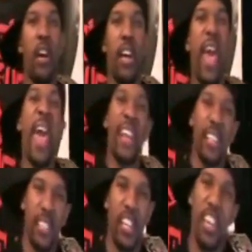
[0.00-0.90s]
added
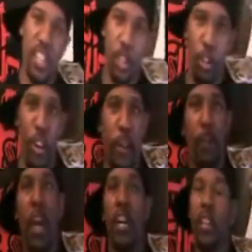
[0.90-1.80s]
to Gears 3.
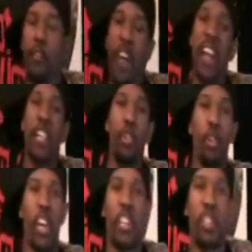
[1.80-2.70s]
The fact that you can
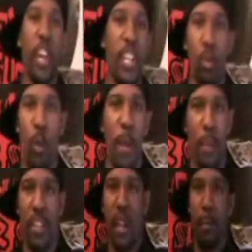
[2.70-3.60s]
exchange
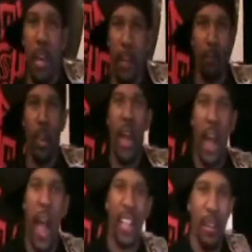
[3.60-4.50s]
weapons. I mean,
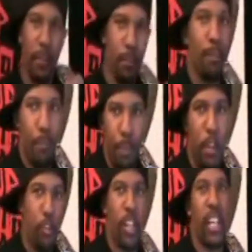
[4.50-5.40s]
I could be
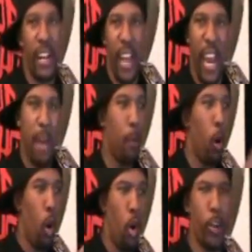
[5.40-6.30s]
running out of ammo,
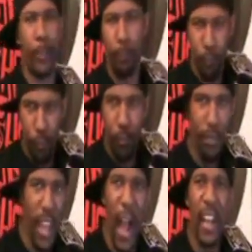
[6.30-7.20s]
or
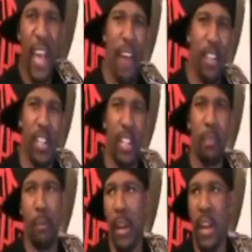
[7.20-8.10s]
I can have a gun,
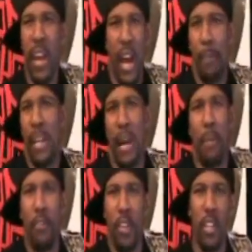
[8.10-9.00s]
but I may not be
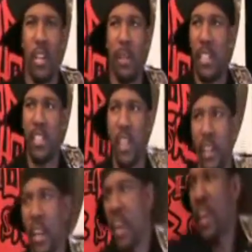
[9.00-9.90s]
real good with this gun.
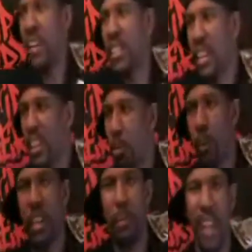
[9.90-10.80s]
Here, take this one.
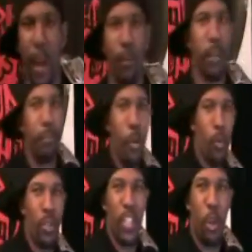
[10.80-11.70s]
Give me that one. Boom.
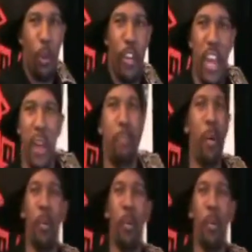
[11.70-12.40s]
Let's go over here. Boom.